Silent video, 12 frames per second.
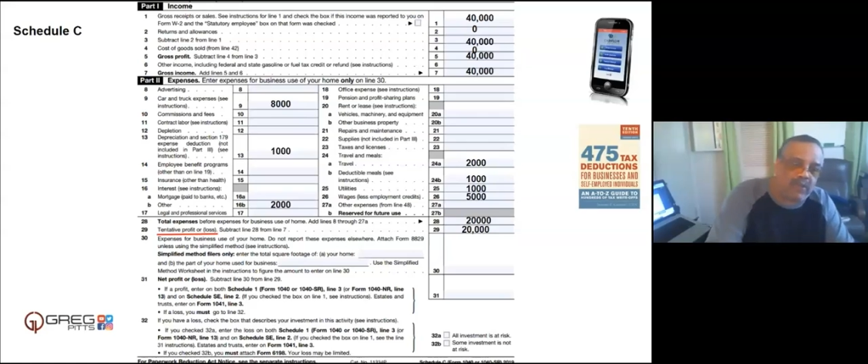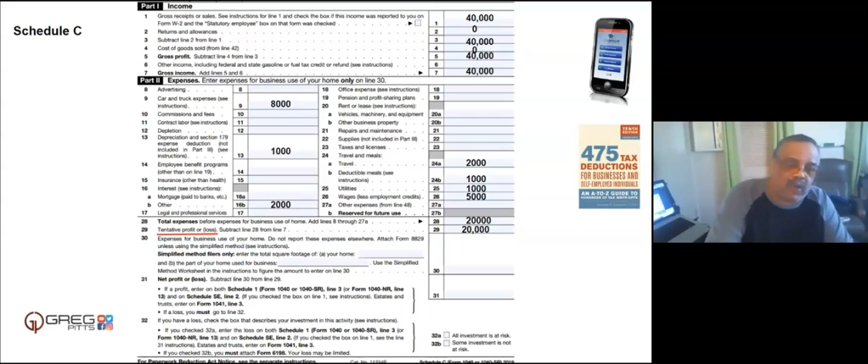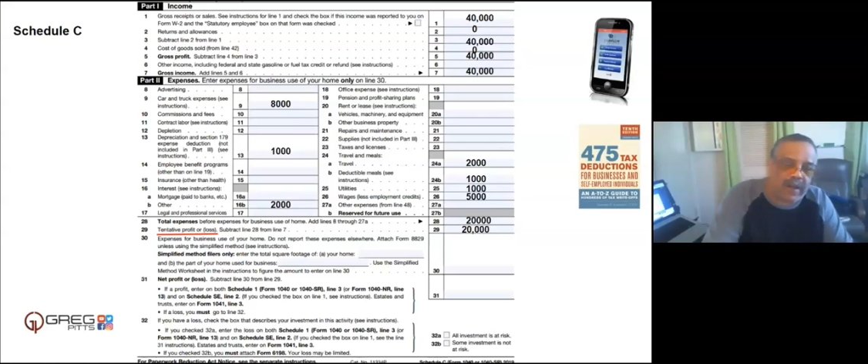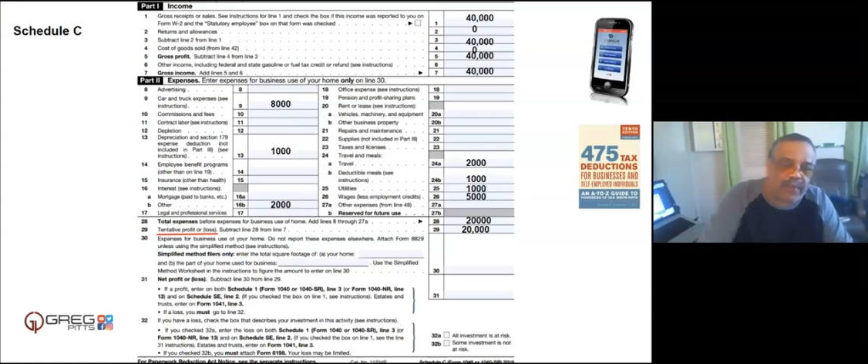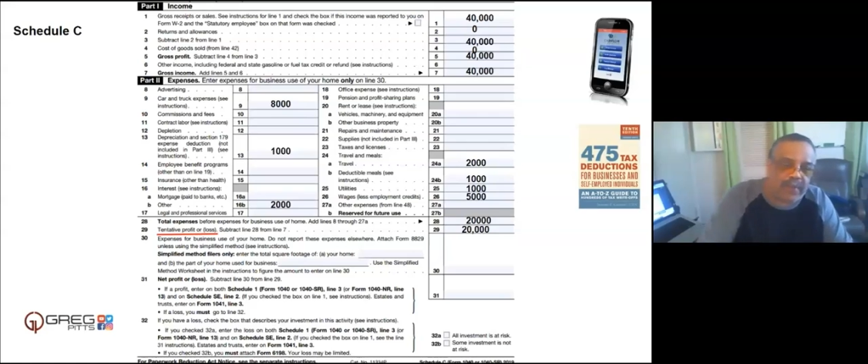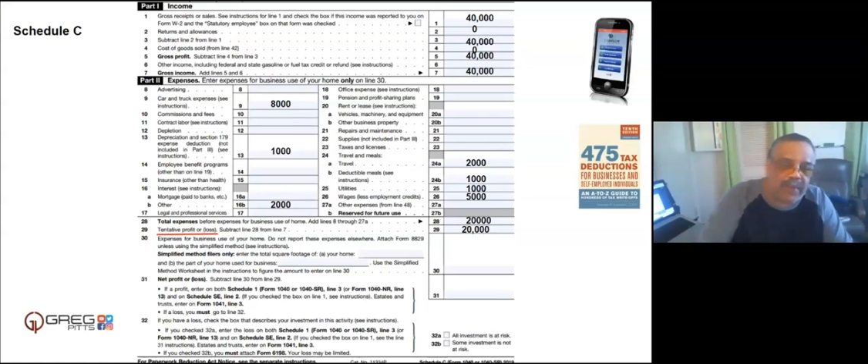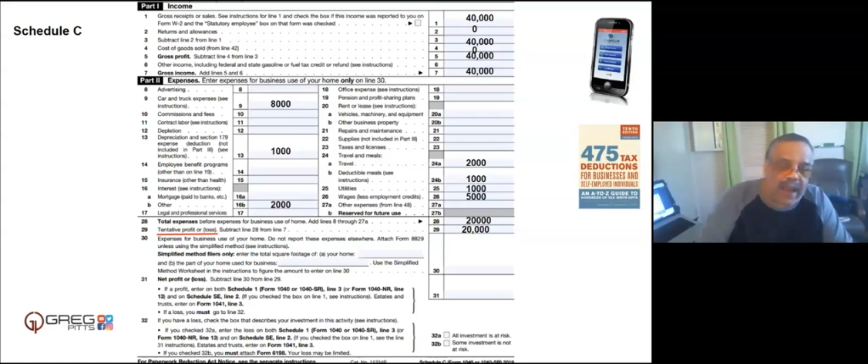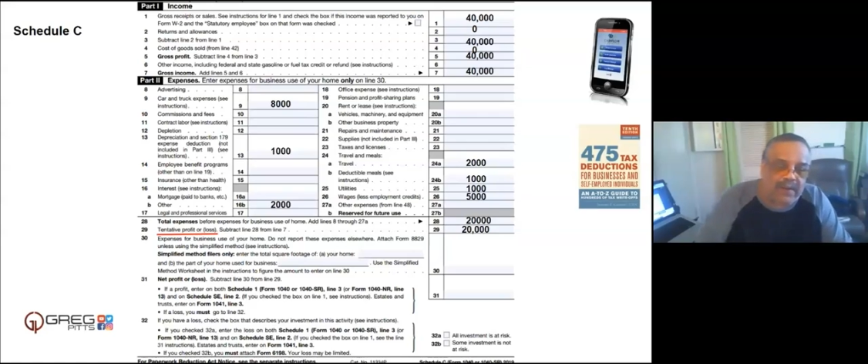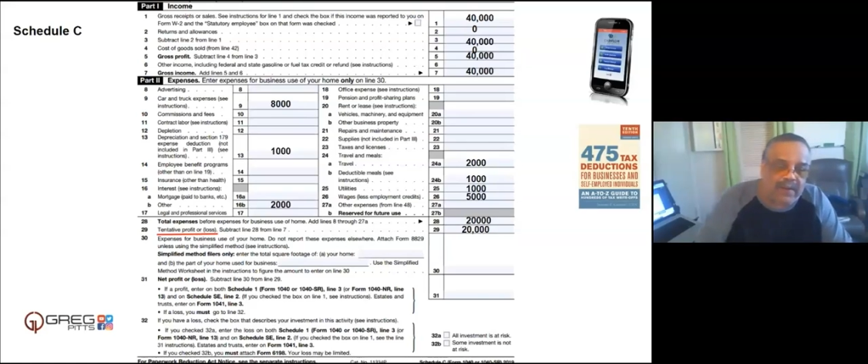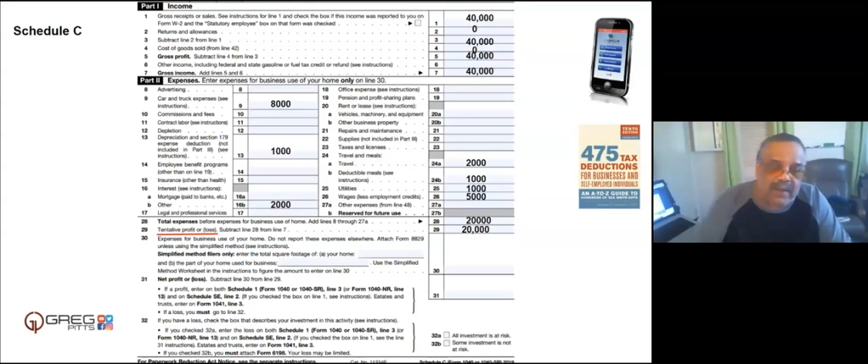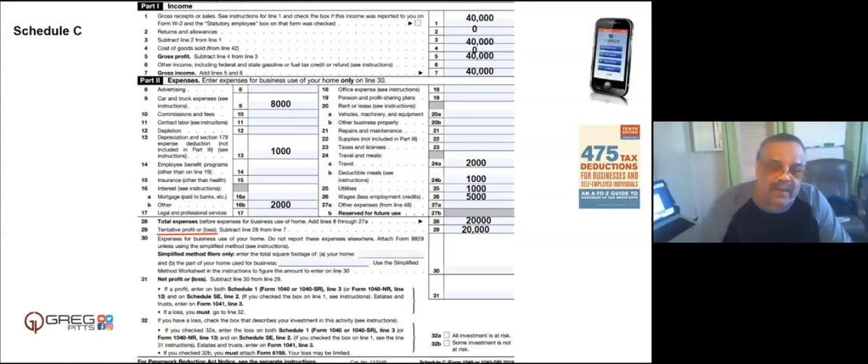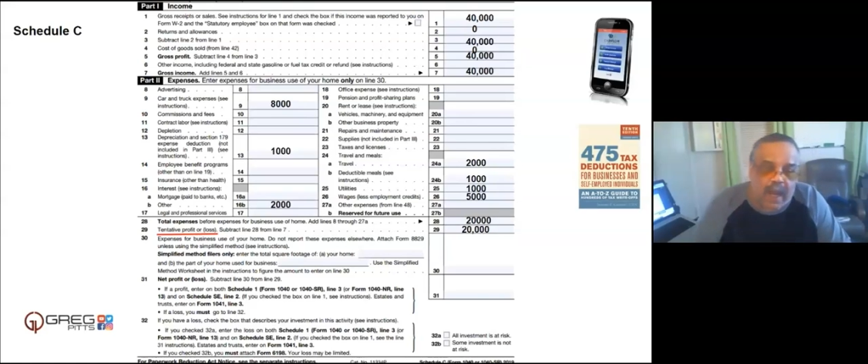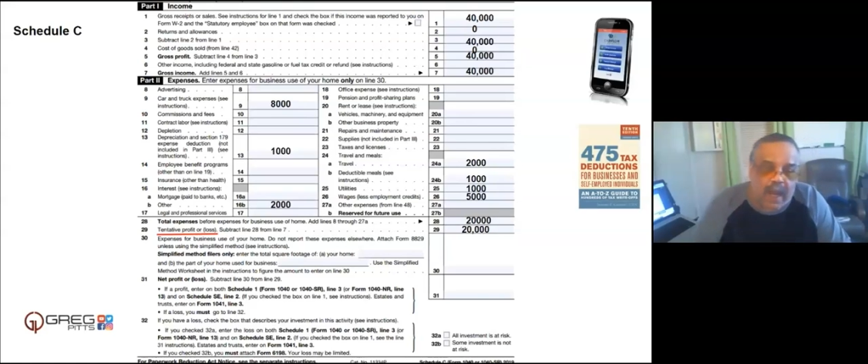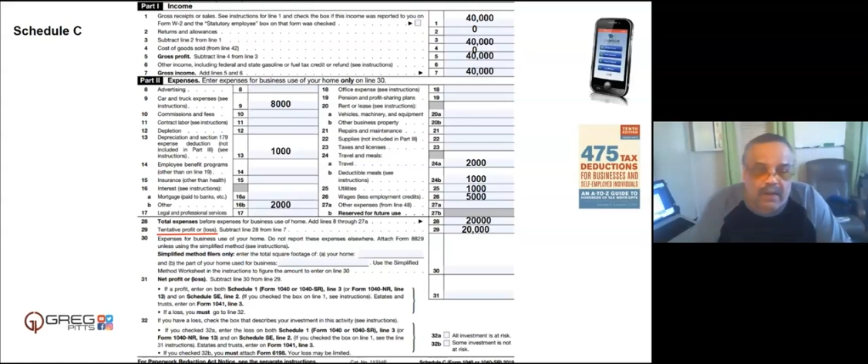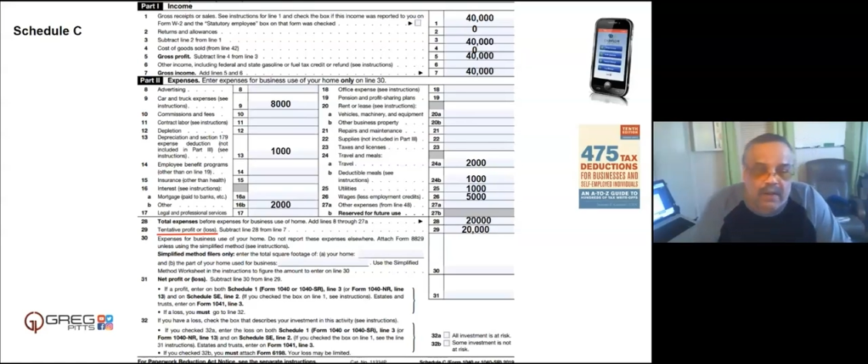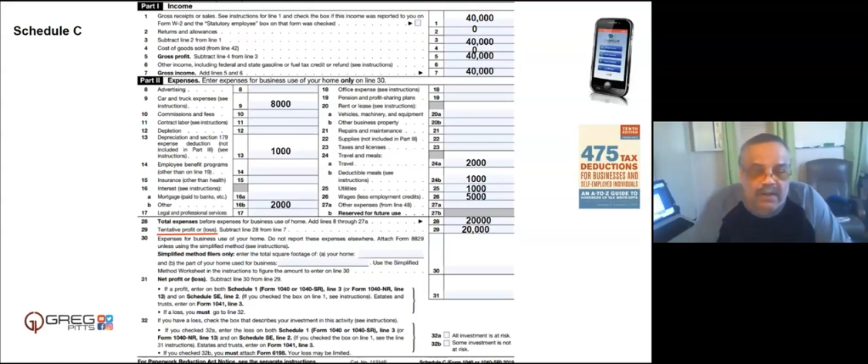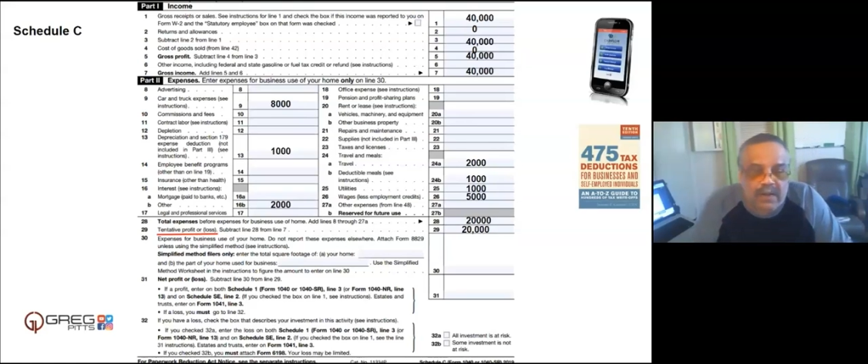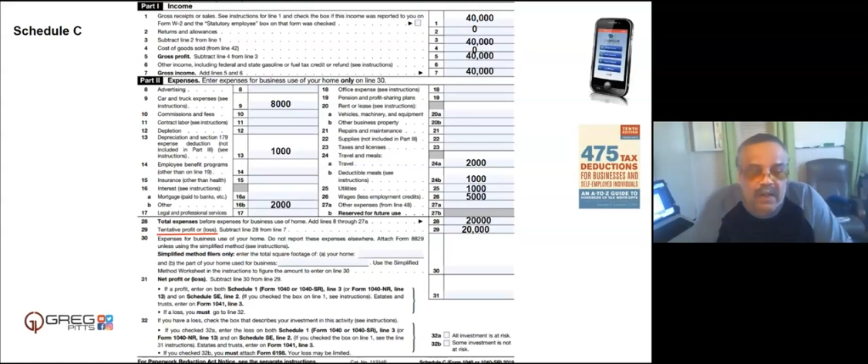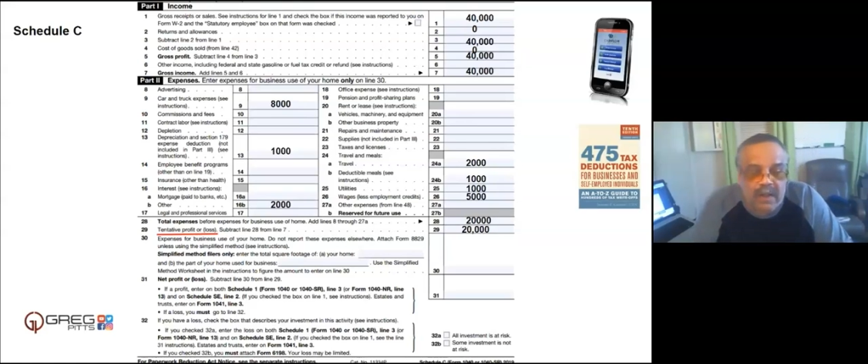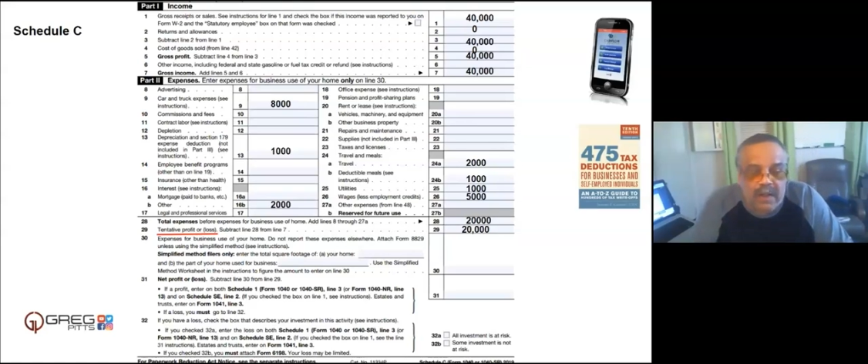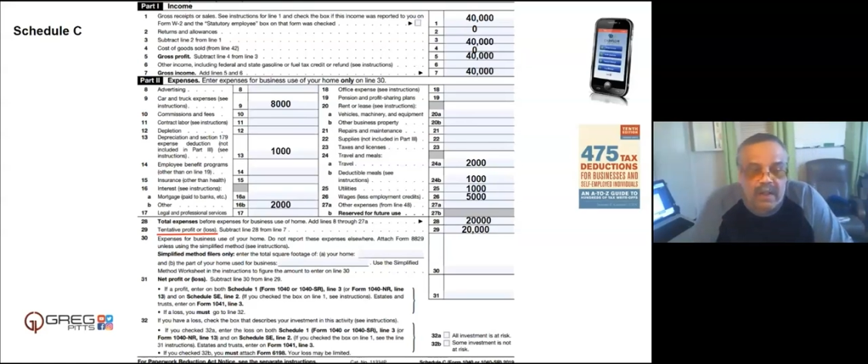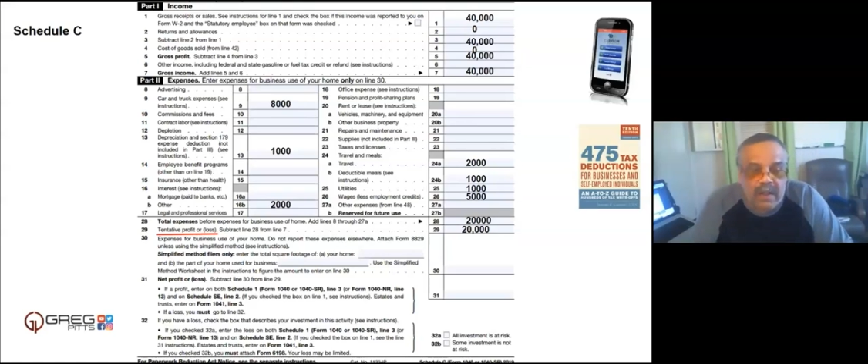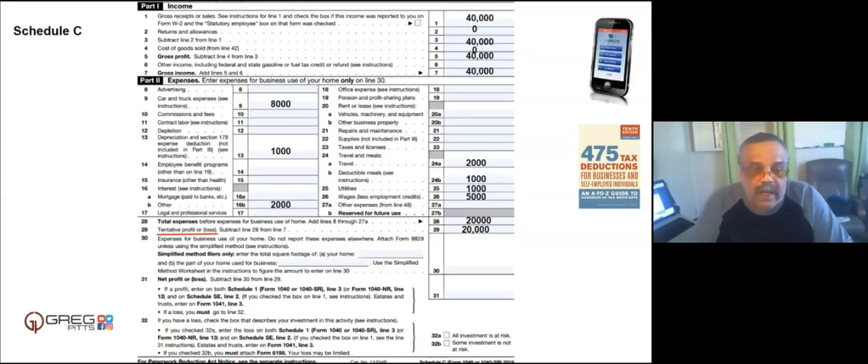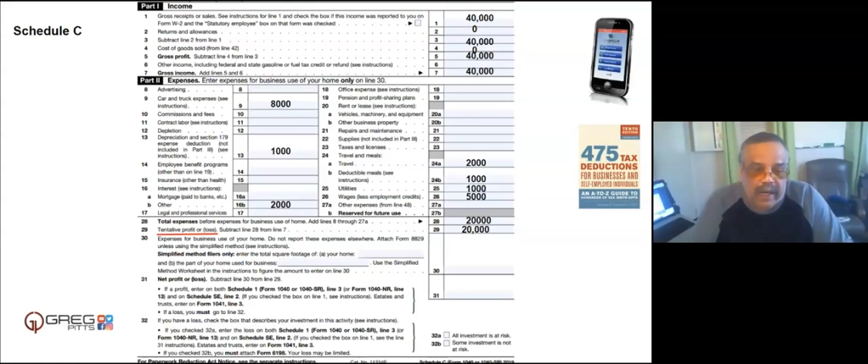$20,000
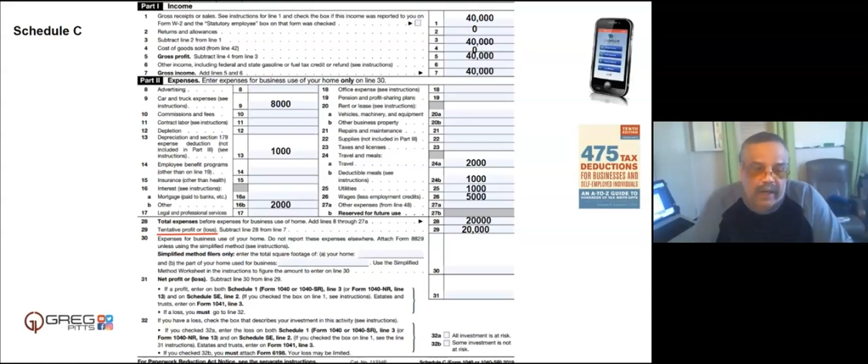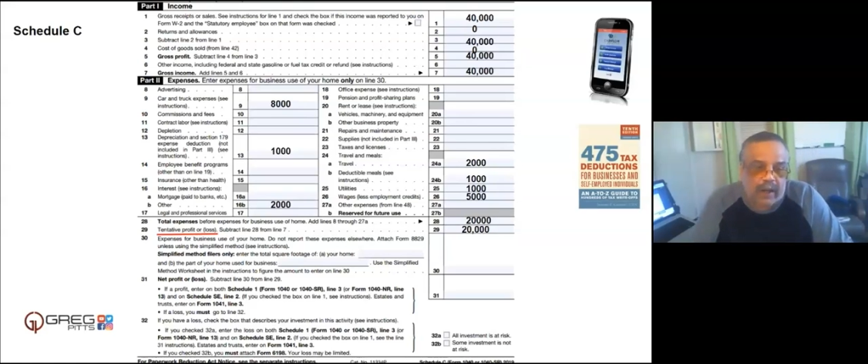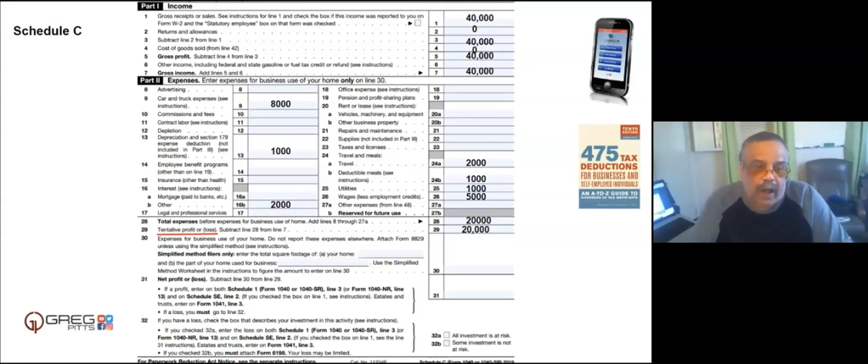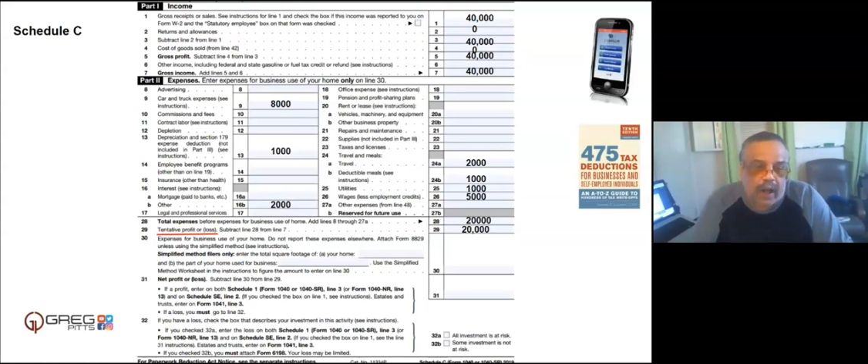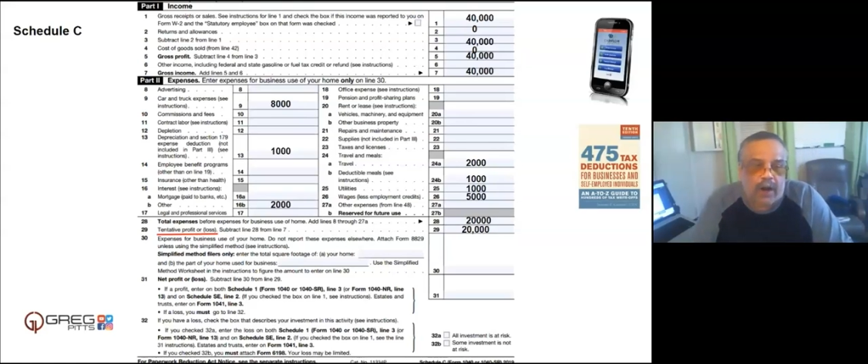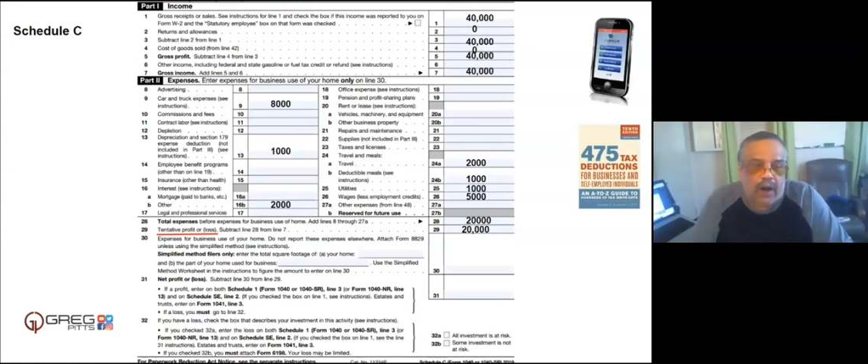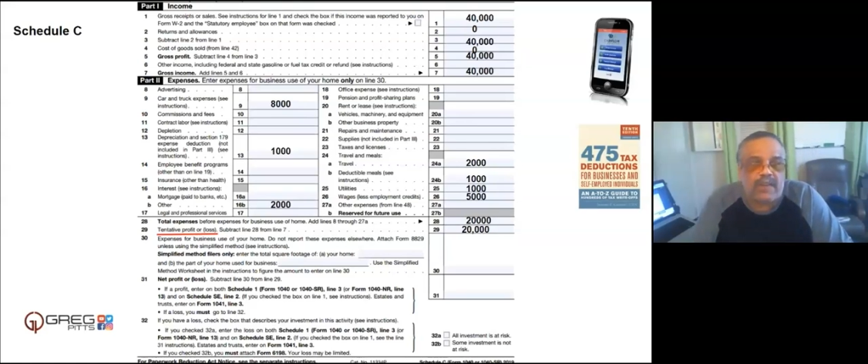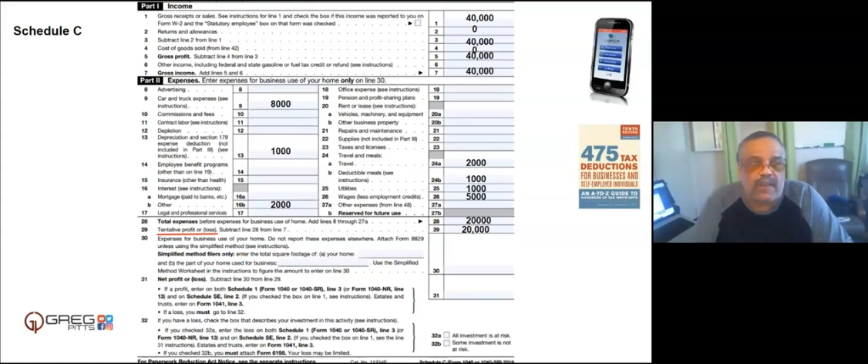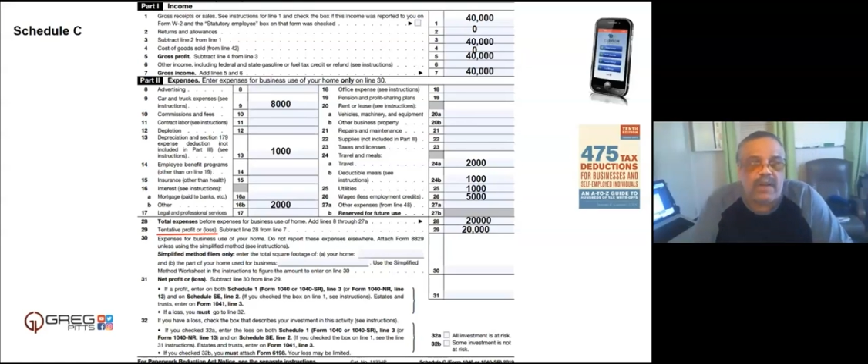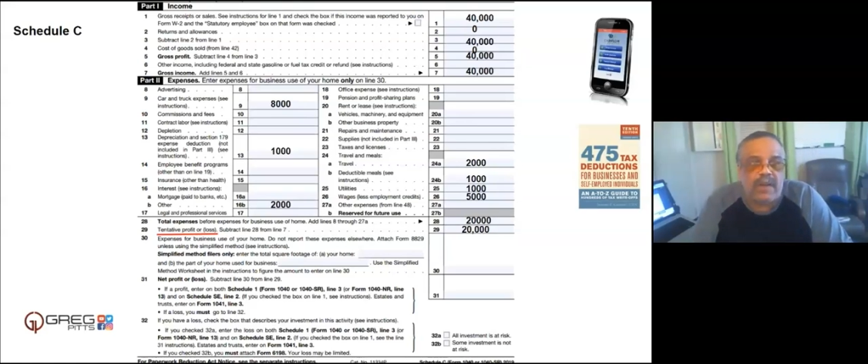in loss.